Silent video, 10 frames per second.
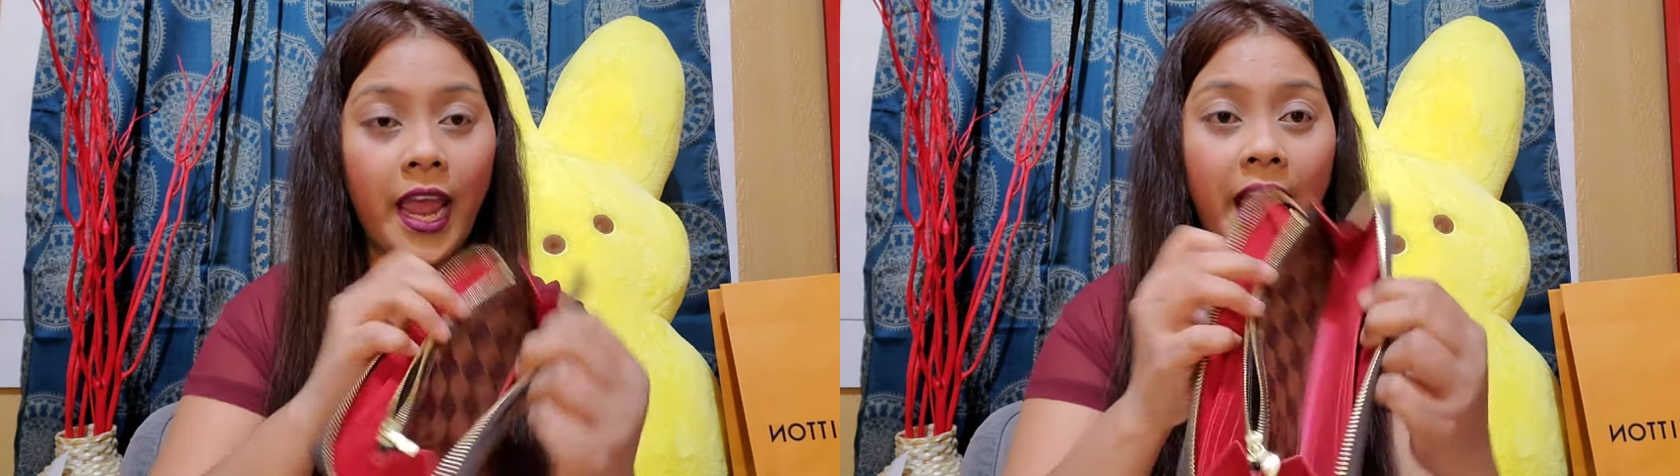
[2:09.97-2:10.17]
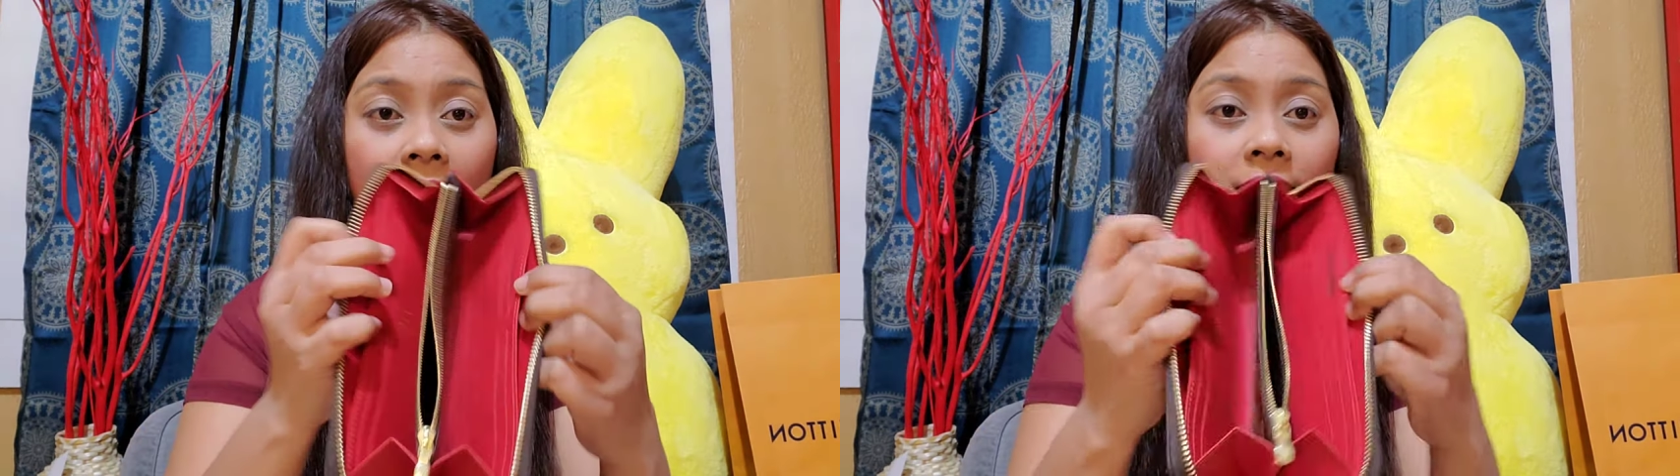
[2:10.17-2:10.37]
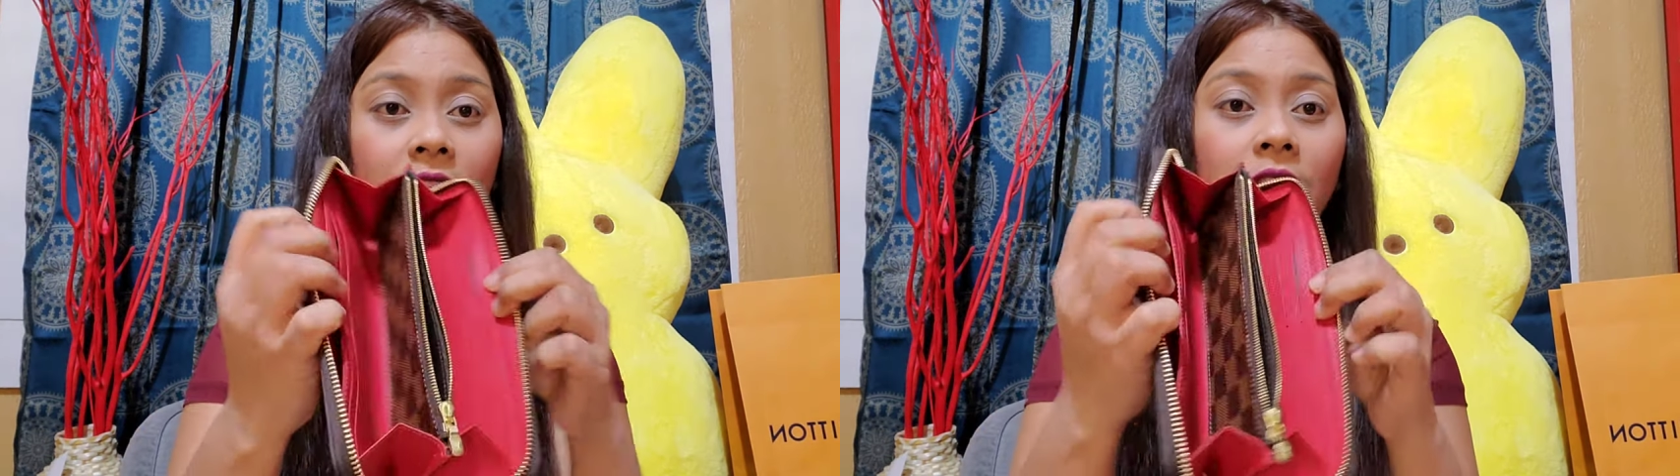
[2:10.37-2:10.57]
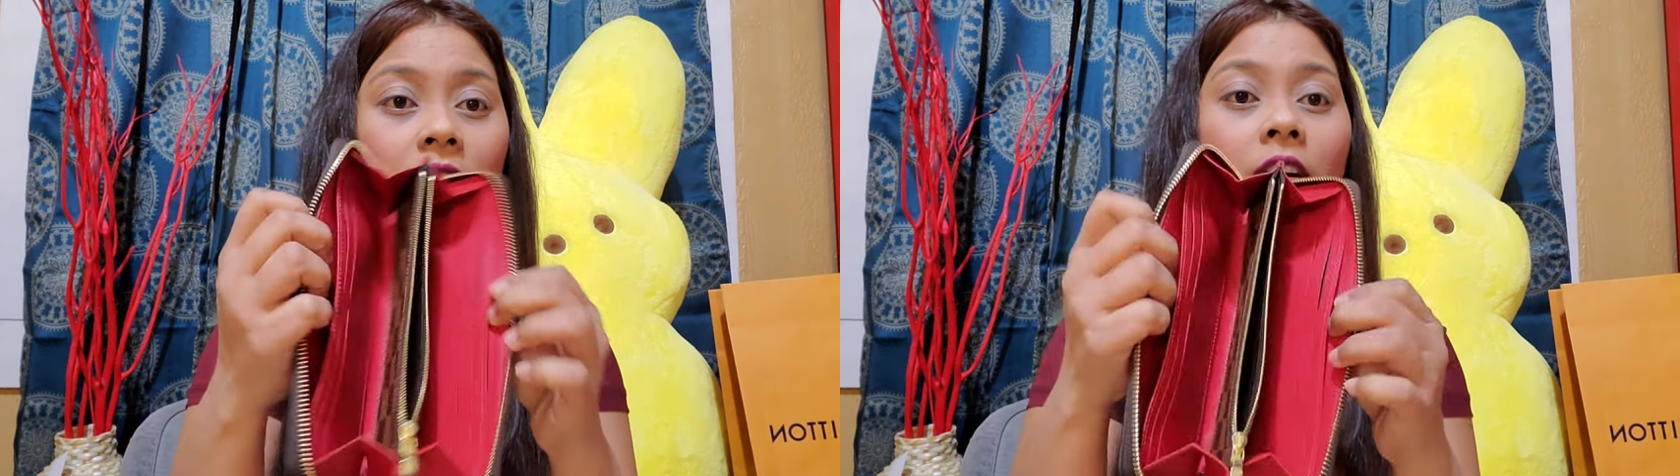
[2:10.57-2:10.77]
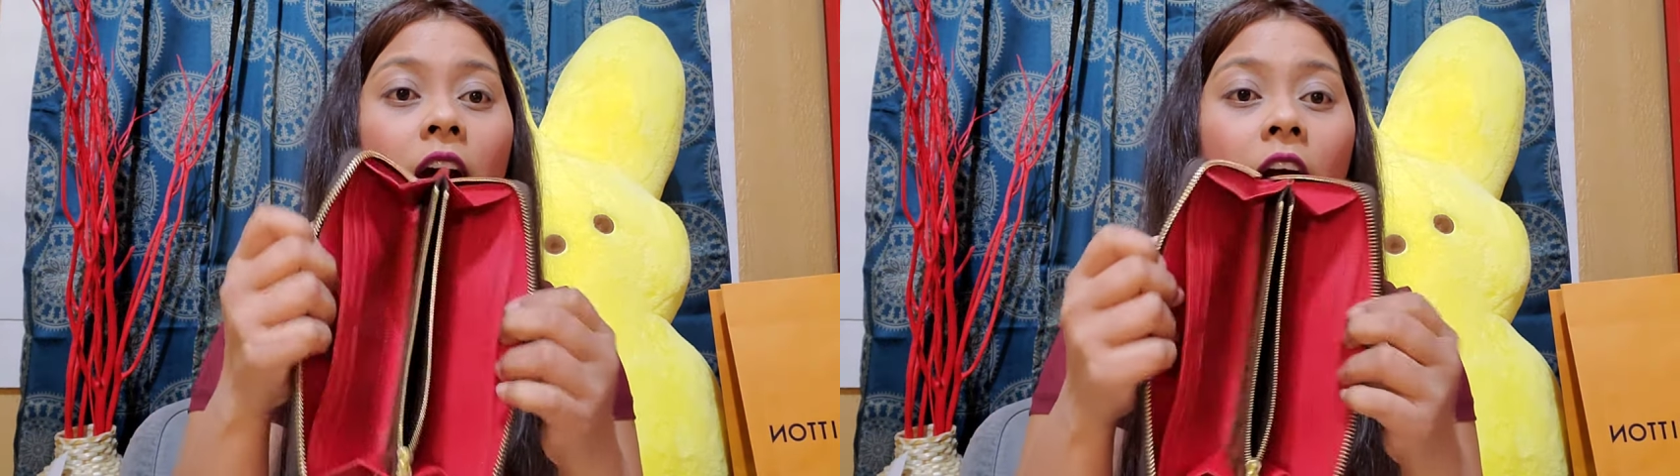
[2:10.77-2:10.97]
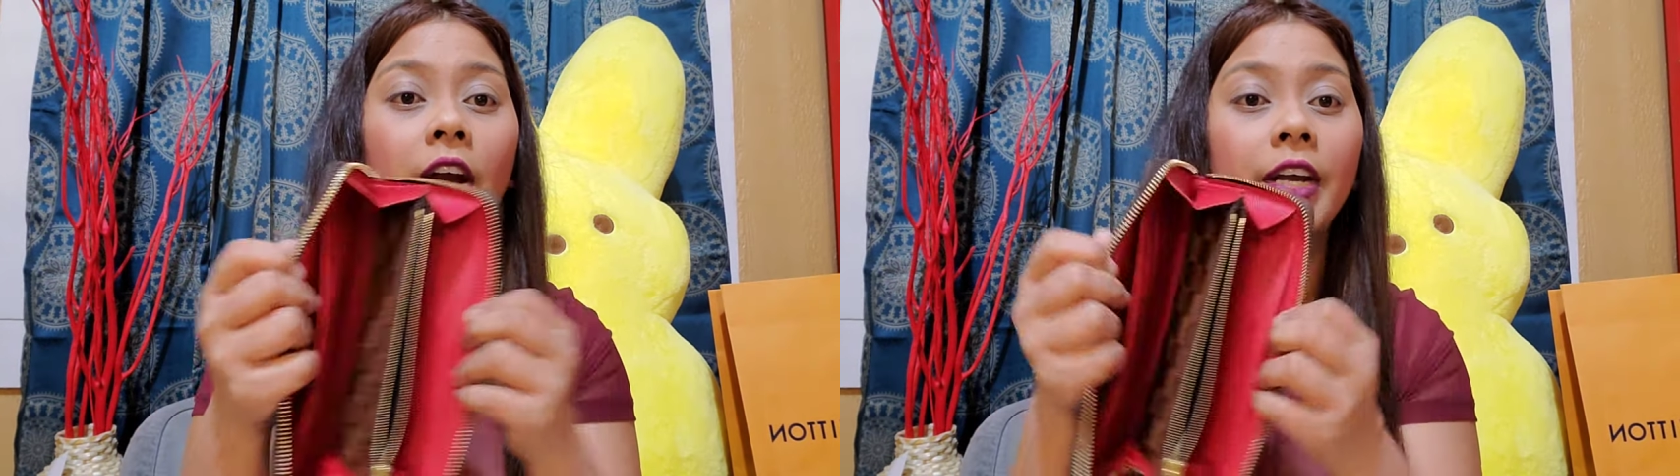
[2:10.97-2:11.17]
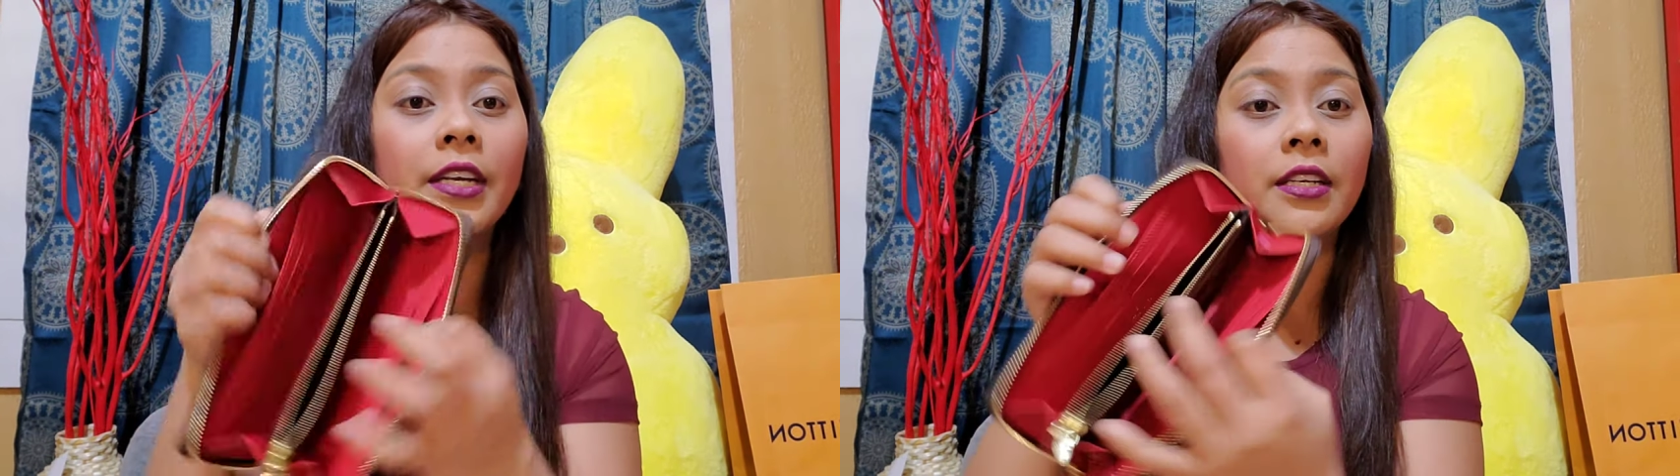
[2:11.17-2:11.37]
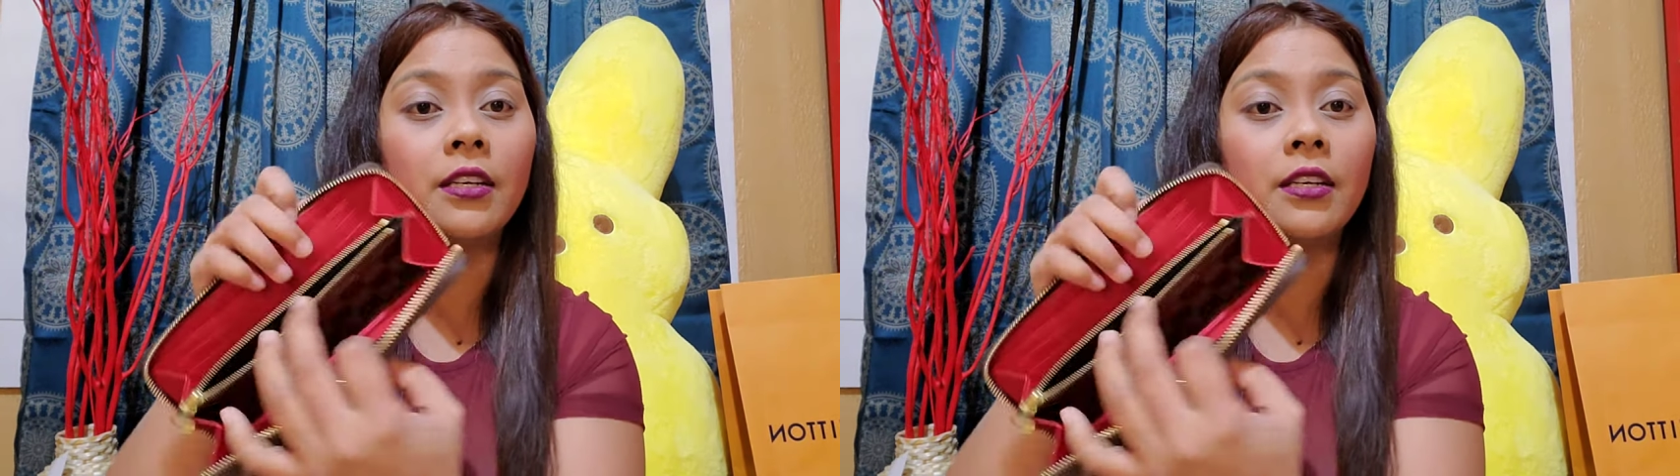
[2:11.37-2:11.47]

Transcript: 8 card